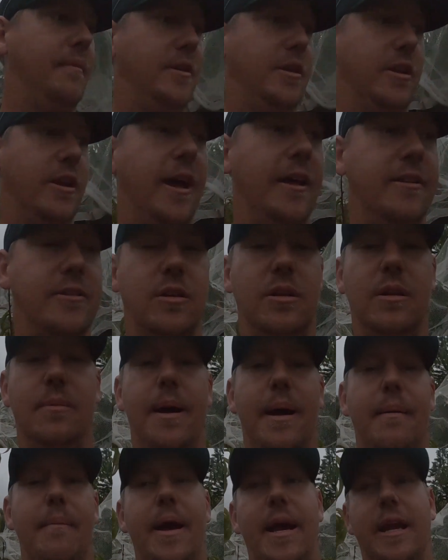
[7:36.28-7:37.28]
you know, it's all
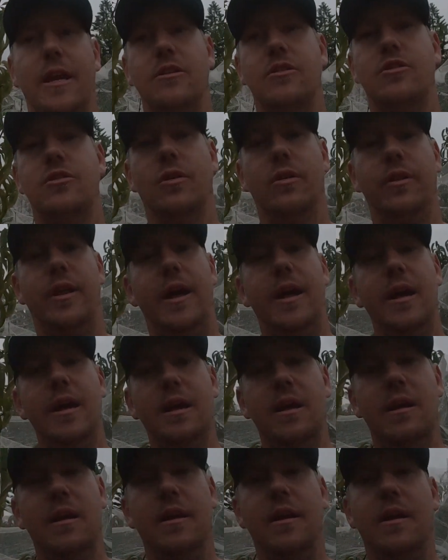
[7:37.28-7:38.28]
about making sure that
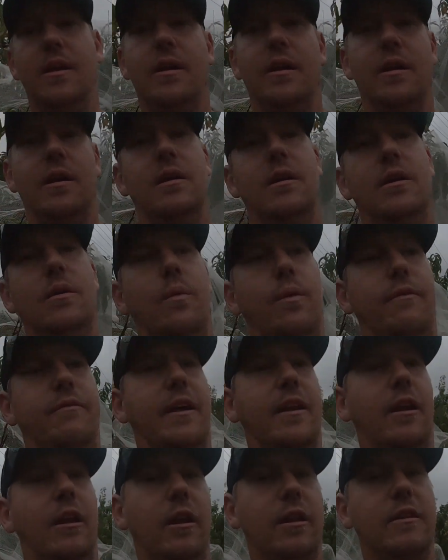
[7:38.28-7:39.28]
we've
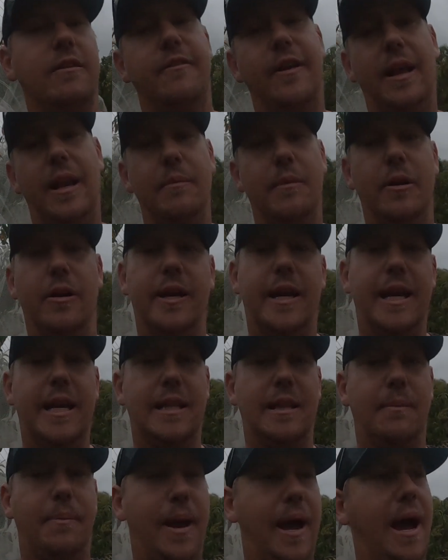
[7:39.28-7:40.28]
done a lot of development on
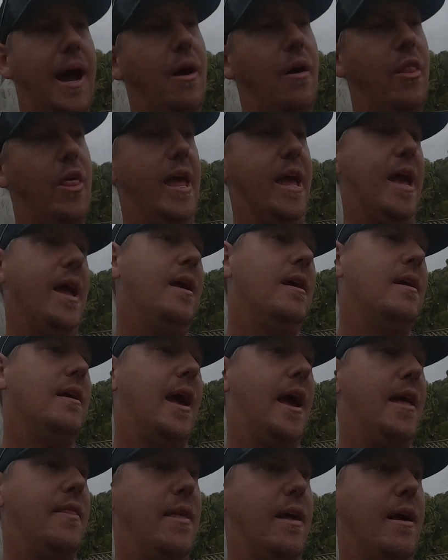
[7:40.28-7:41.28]
getting the power there,
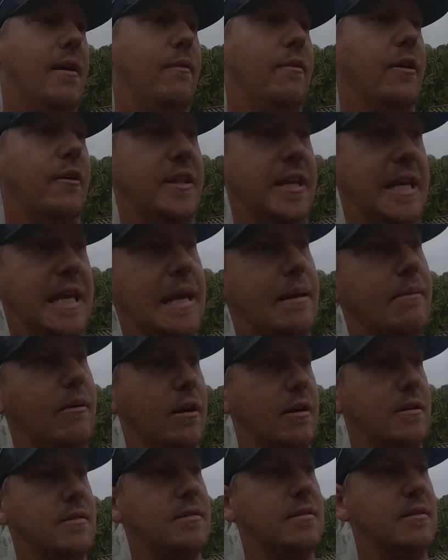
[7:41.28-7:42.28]
and now we've got the
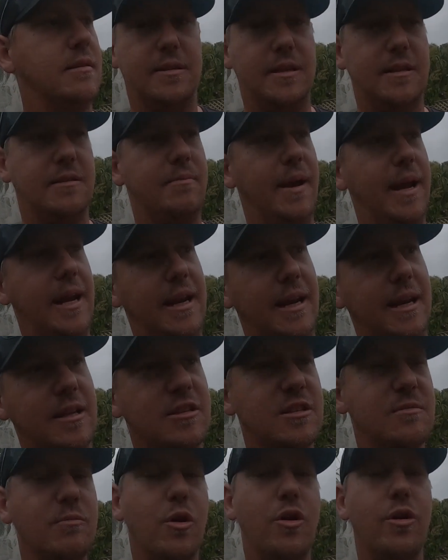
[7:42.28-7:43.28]
gearbox. It's making it
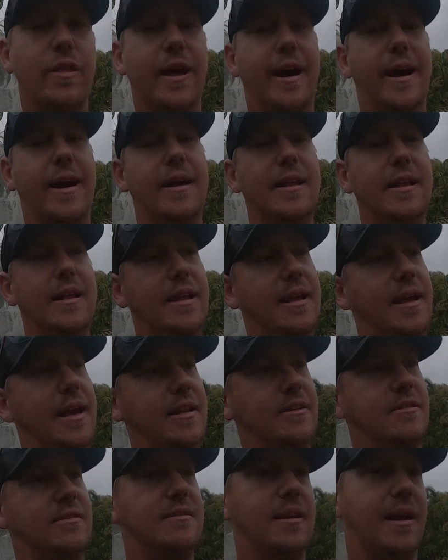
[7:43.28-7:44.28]
smoother.
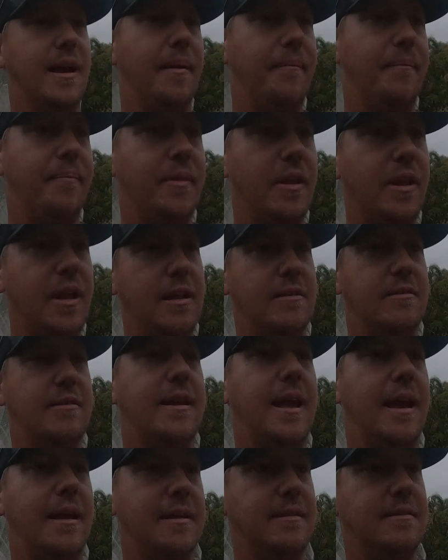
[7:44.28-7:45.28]
It's
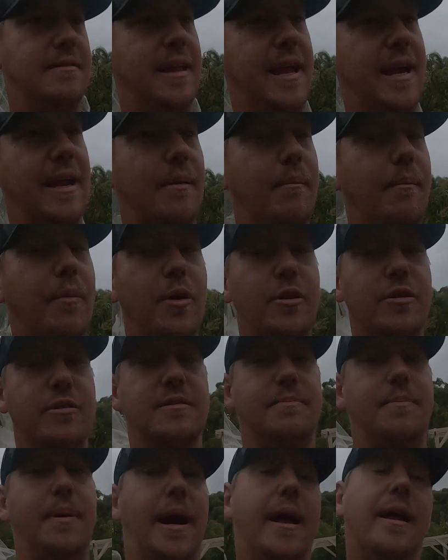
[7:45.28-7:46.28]
staying on
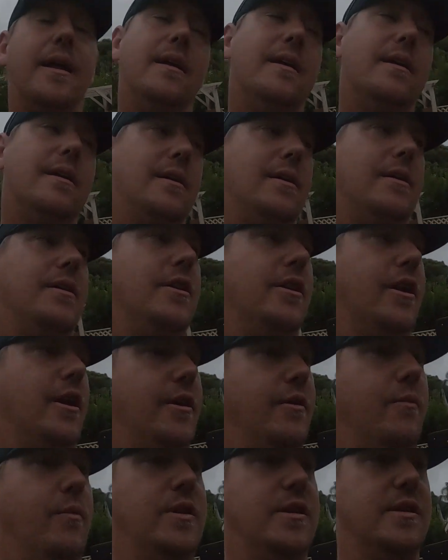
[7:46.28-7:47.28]
boost, but you
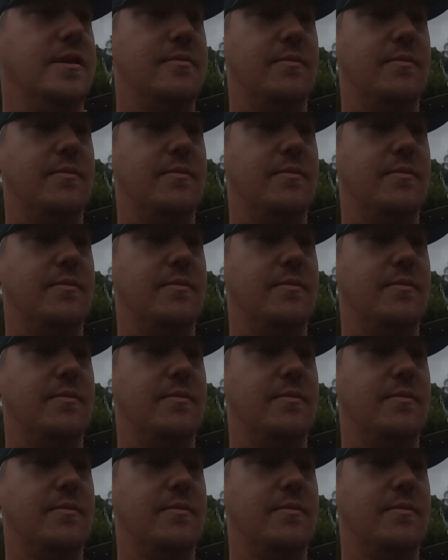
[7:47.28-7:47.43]
know, we